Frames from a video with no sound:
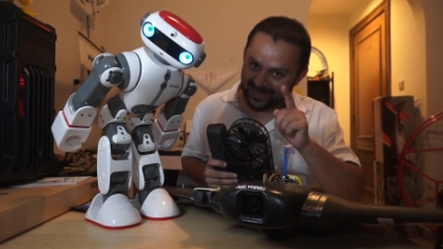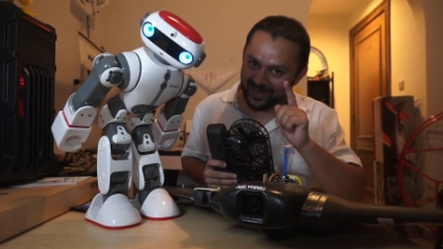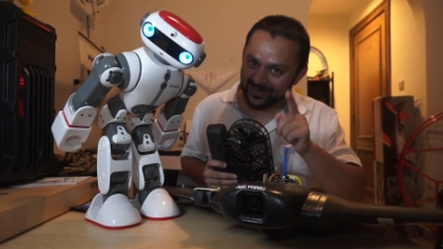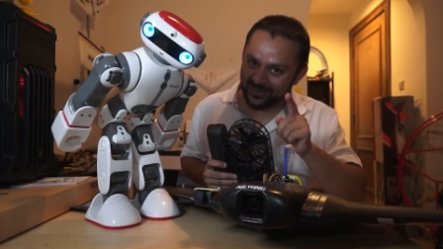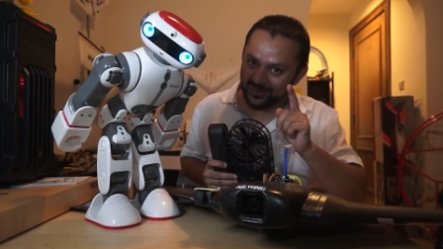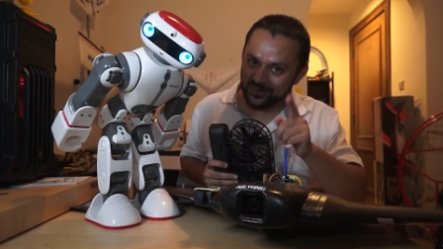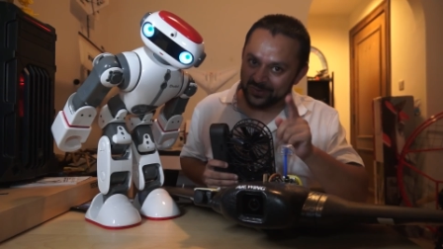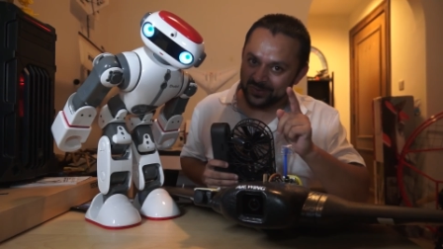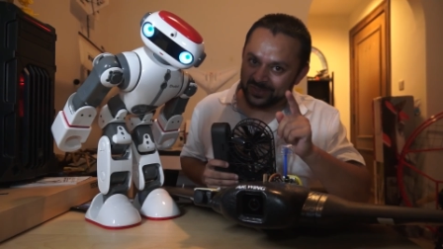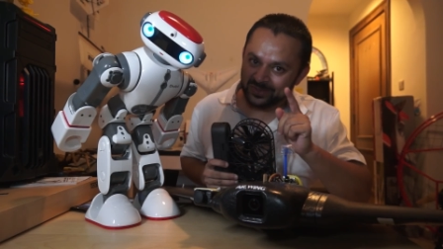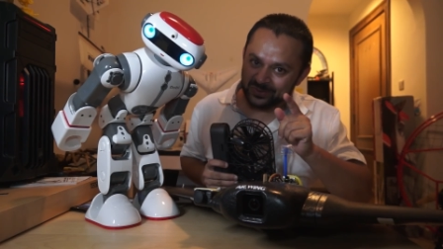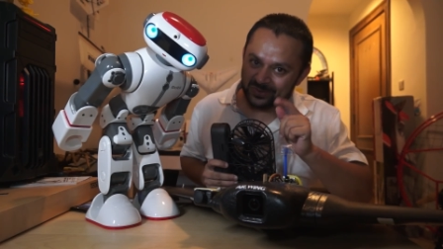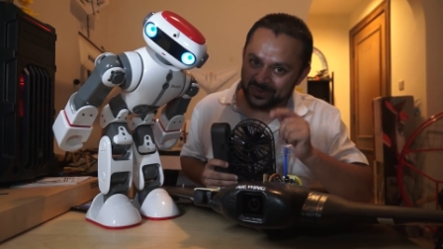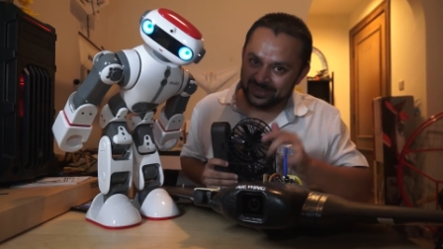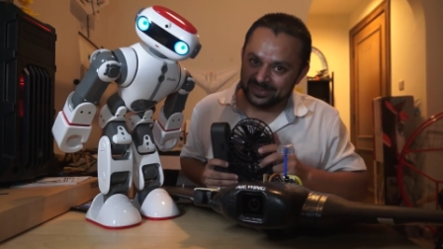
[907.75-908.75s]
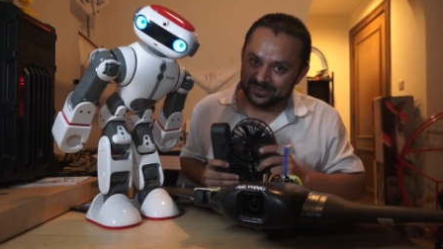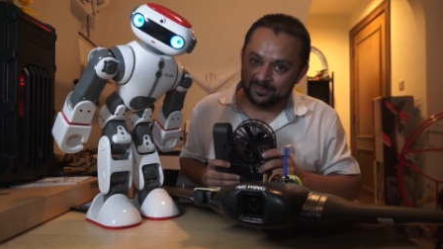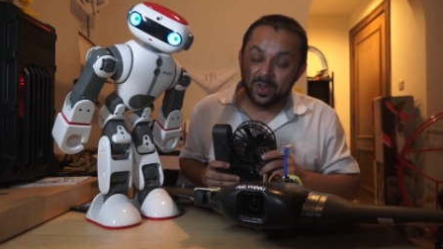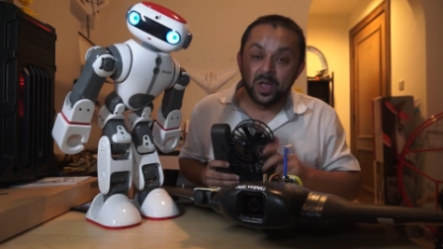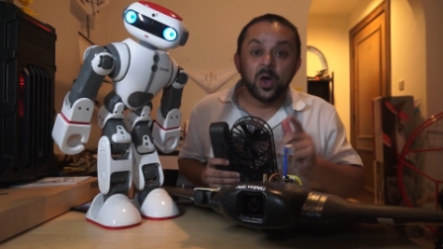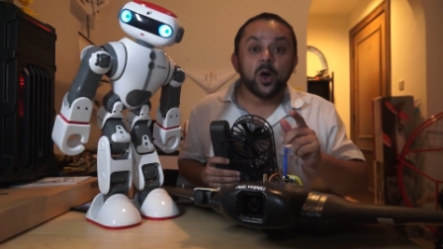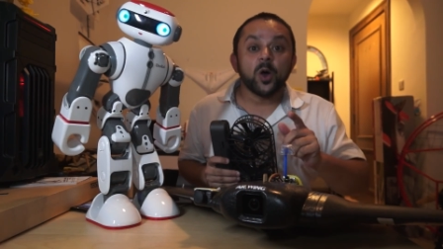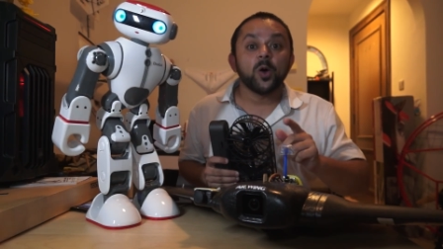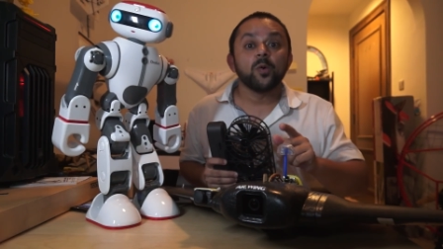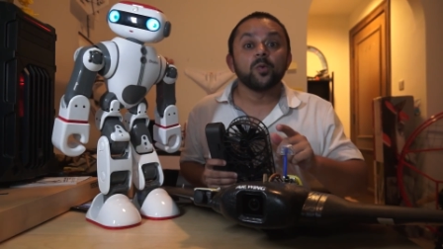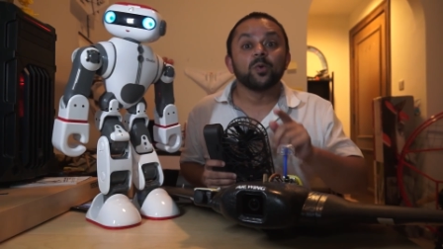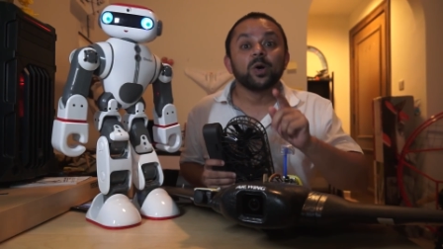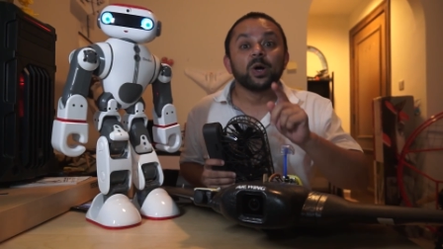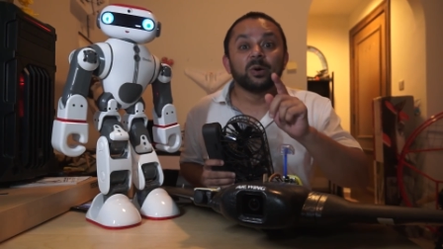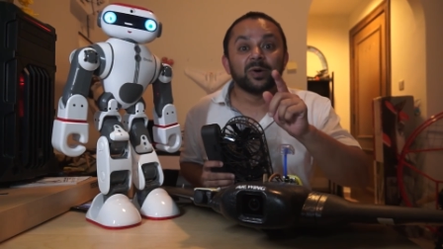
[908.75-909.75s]
I know you can do it. Oh,
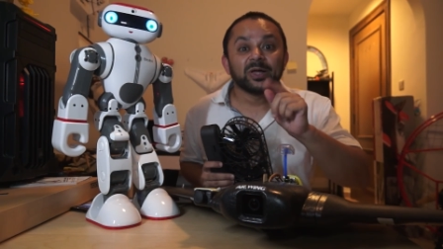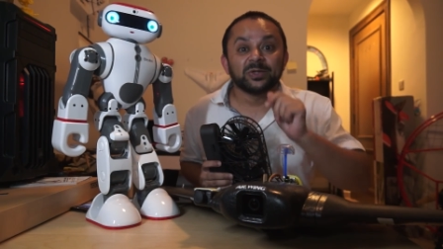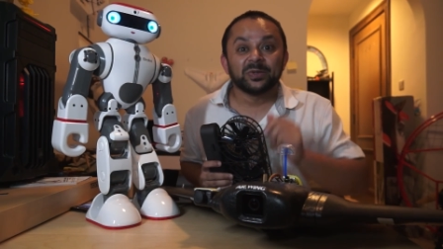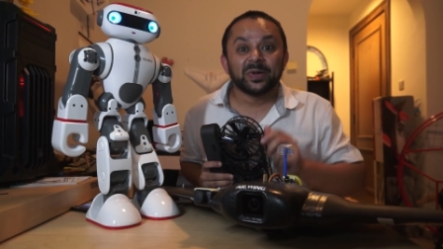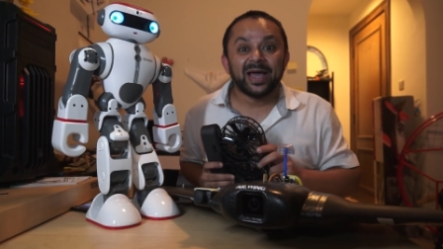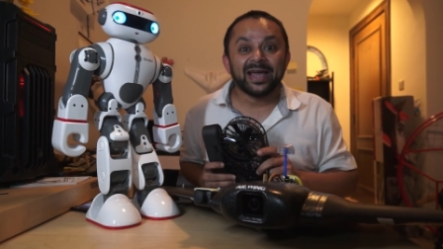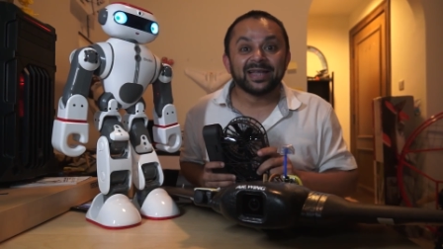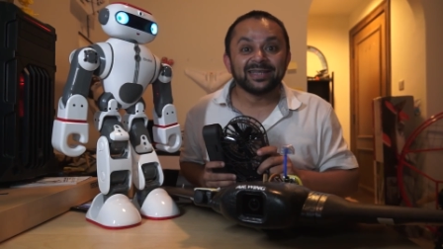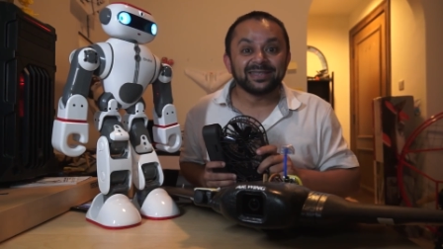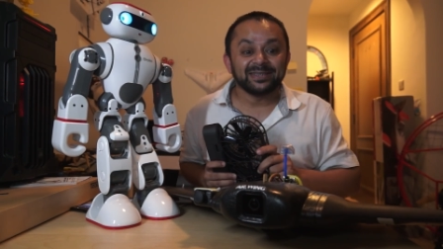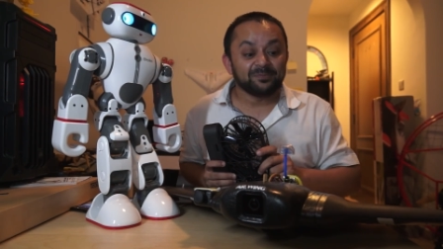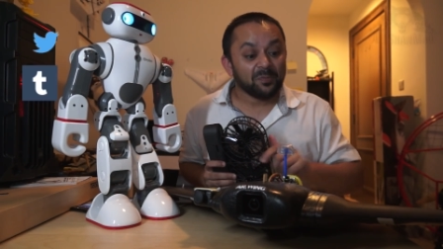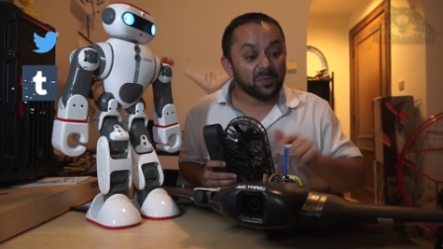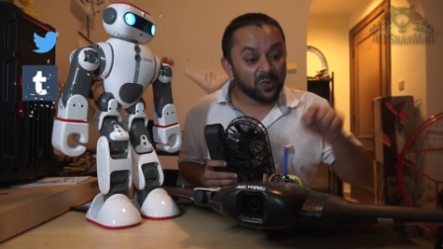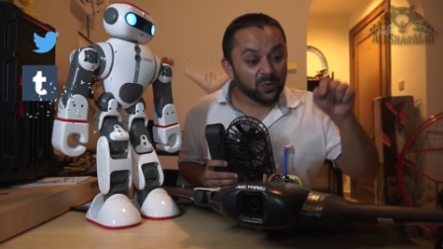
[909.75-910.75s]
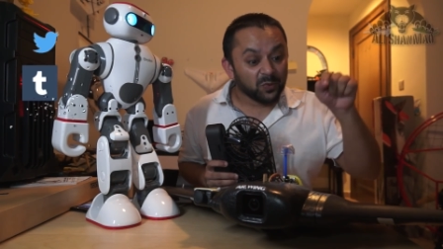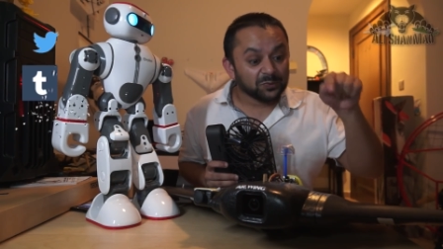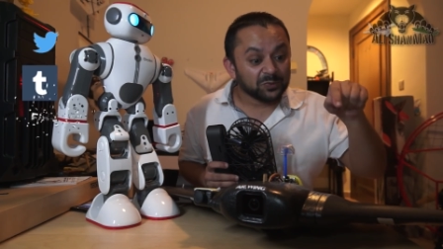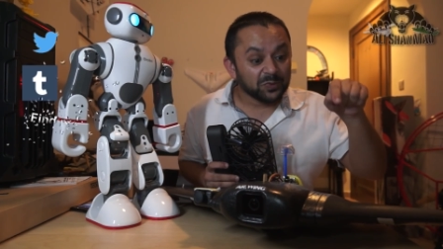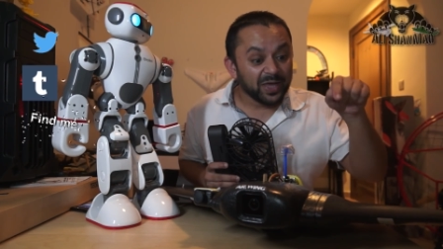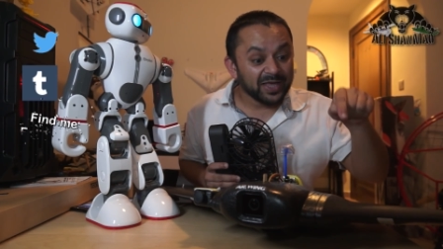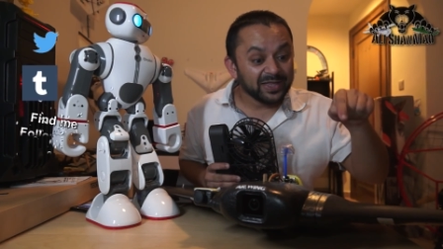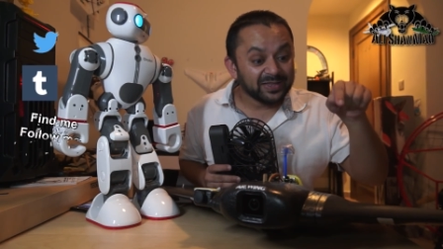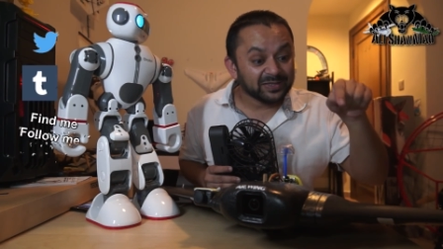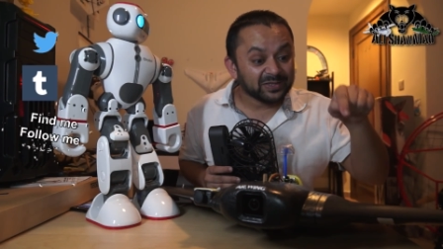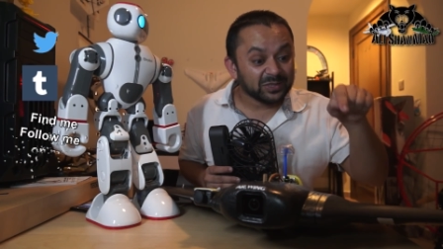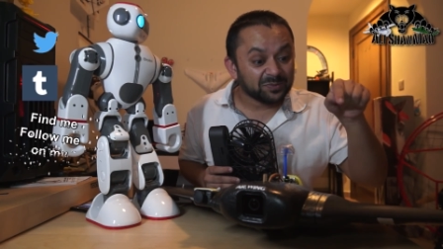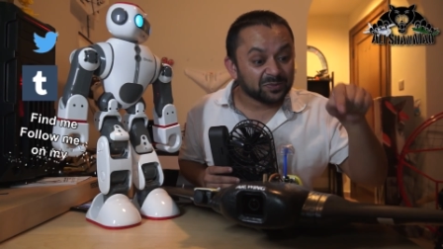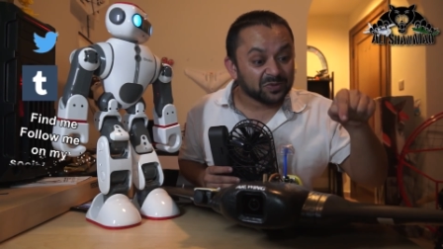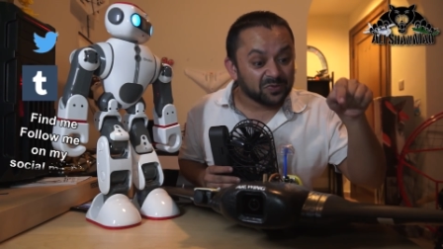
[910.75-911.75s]
while you're at it, also hit the
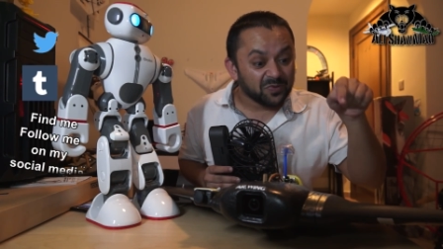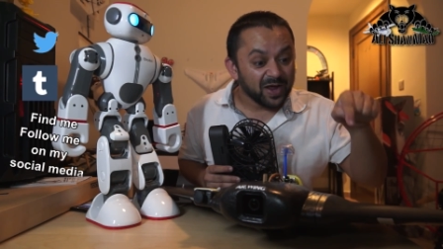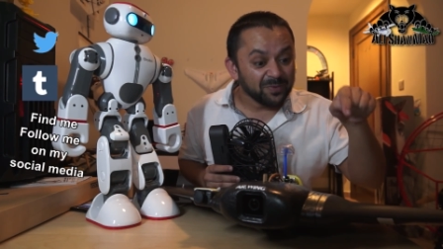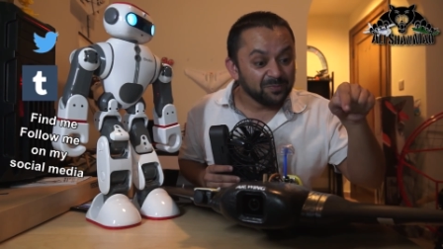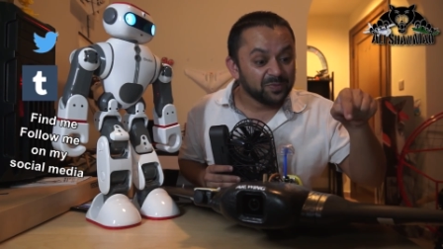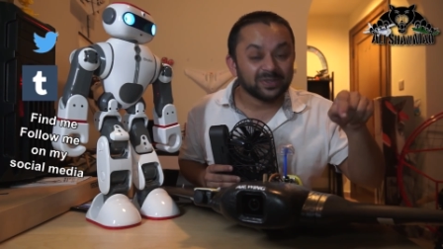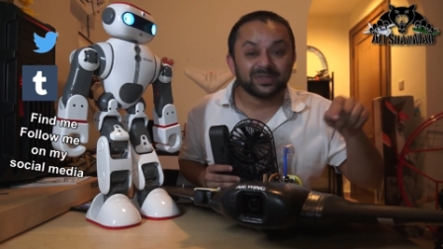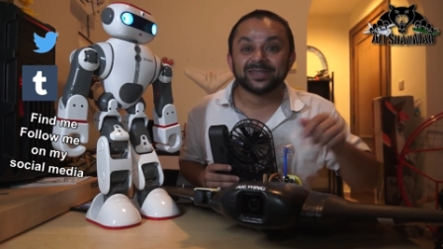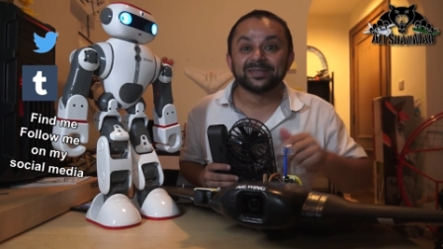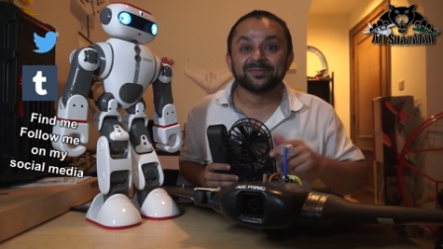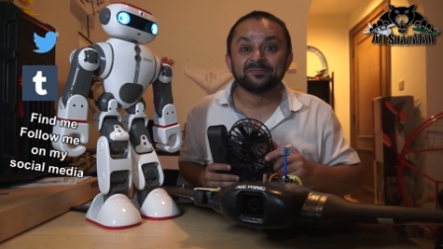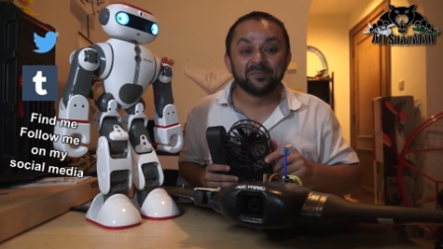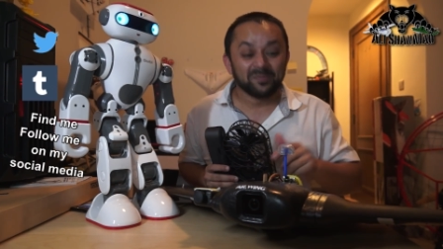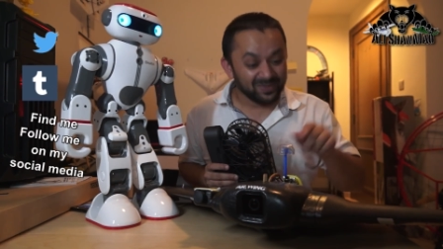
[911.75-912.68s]
subscribe button.